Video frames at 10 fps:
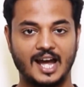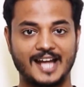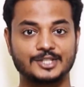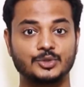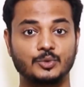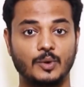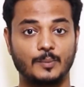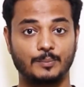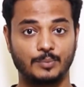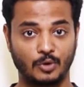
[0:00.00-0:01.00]
As
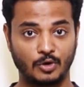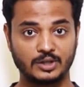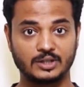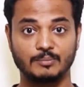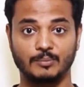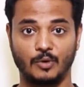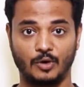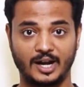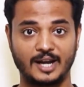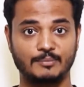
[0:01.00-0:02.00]
you plot
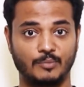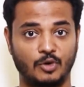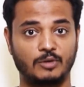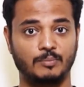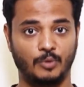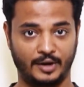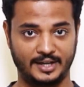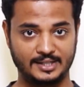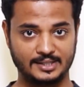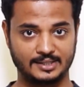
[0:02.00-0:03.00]
more and more
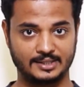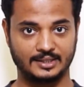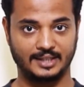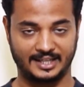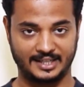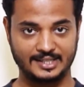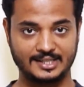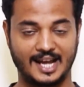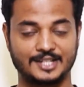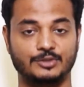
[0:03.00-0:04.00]
points, that is,
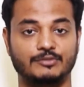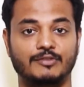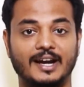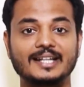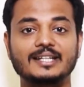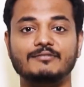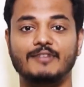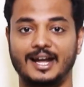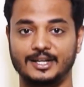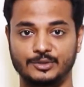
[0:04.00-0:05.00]
as you find the
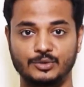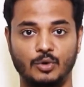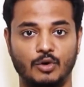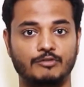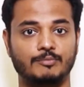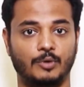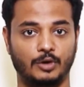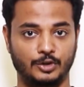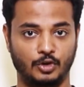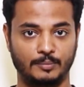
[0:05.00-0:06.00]
value of
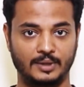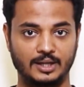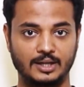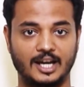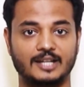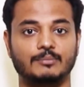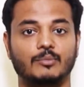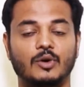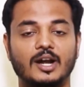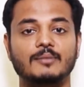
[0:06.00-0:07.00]
polynomial at
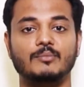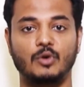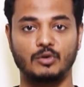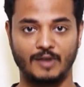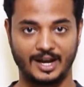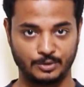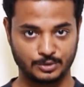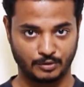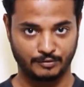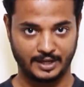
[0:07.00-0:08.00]
more and more
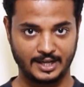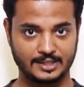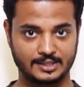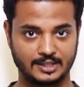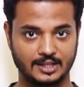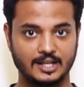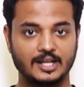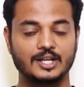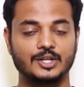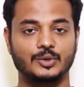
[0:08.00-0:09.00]
values of x,
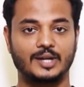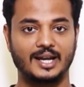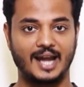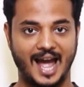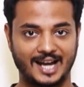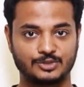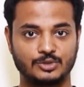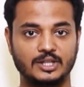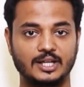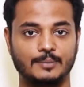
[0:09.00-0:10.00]
you can
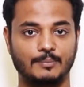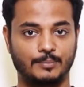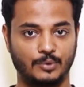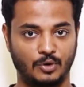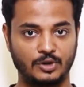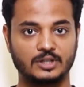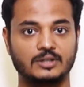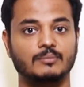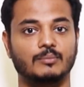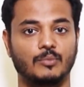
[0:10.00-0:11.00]
actually plot
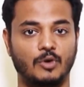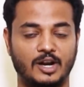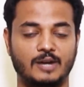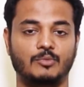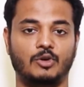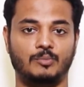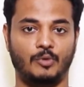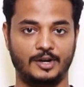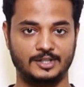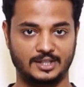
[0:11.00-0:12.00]
more and more
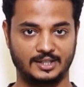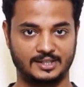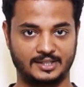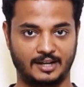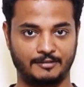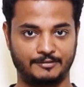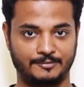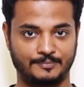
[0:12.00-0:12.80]
points in this graph.